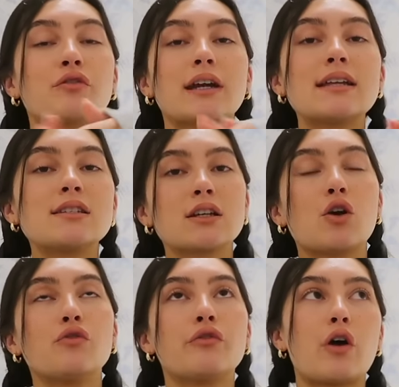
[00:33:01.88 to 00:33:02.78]
forget to
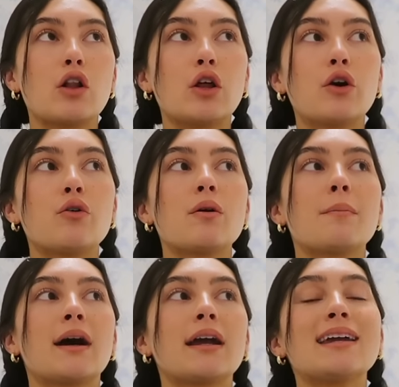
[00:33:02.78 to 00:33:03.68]
go follow
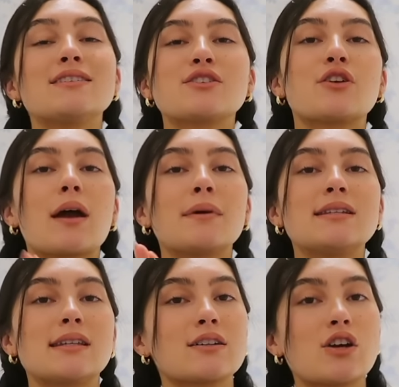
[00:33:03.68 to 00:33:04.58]
my Instagram and
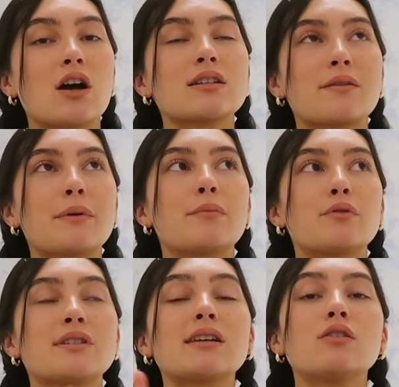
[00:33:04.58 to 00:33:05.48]
TikTok, because I've been
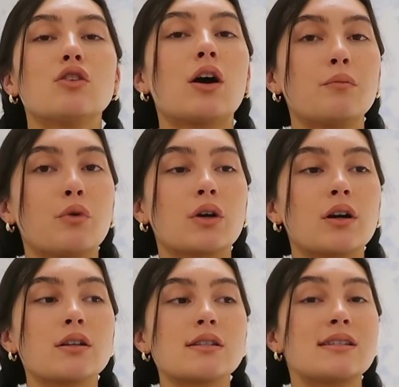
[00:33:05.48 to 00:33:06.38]
posting a lot more
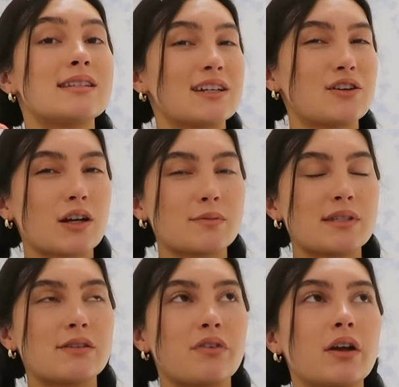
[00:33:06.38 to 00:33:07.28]
on TikTok
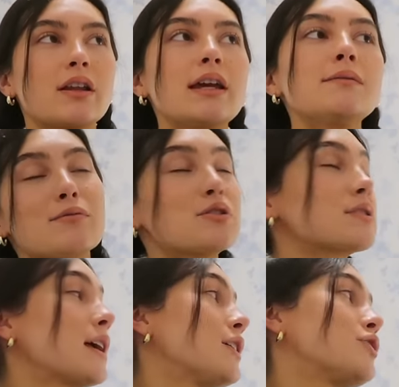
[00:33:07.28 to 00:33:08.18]
specifically. I'm so
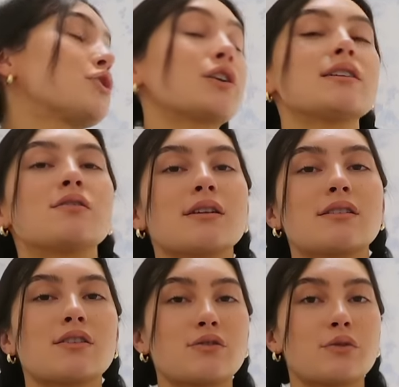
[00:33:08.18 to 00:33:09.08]
excited to show you guys the rest
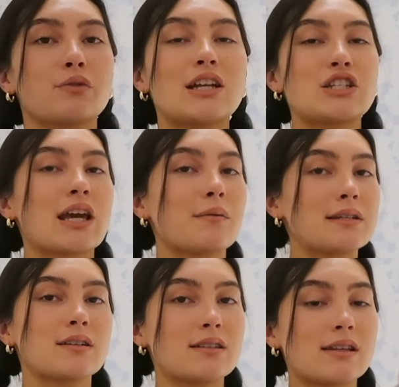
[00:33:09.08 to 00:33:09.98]
of this room. I just can't wait
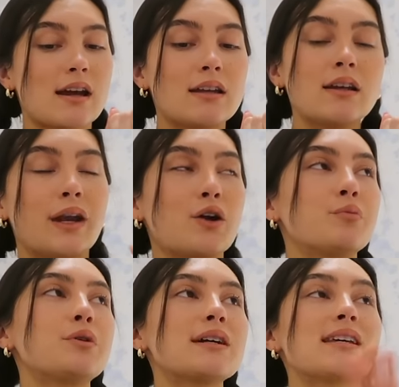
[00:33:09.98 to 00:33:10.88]
till it's done. But I
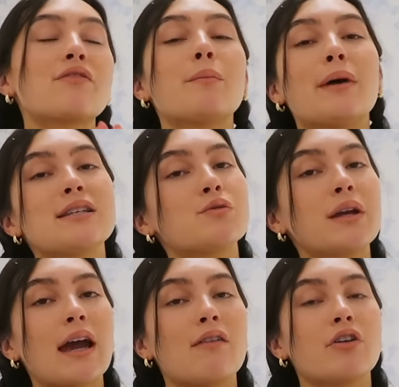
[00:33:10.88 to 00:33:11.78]
hope you guys have the best
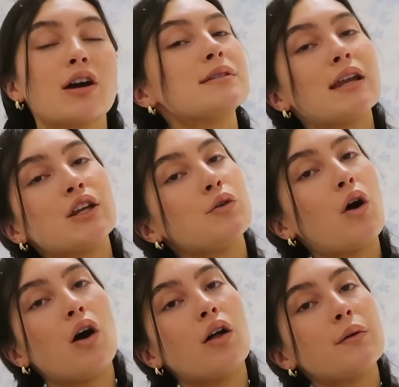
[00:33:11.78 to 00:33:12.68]
week ever. I'm sending you
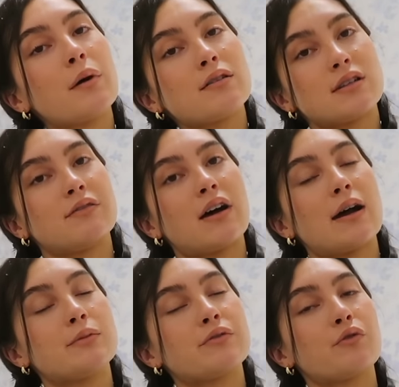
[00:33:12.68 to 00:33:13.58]
all the positive
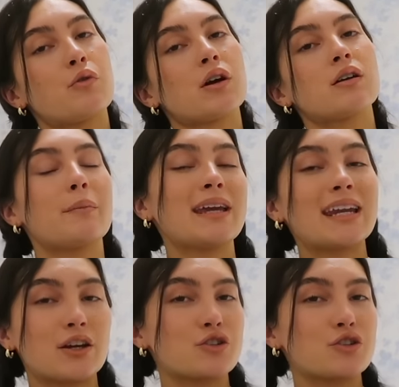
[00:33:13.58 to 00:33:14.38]
vibes for the beginning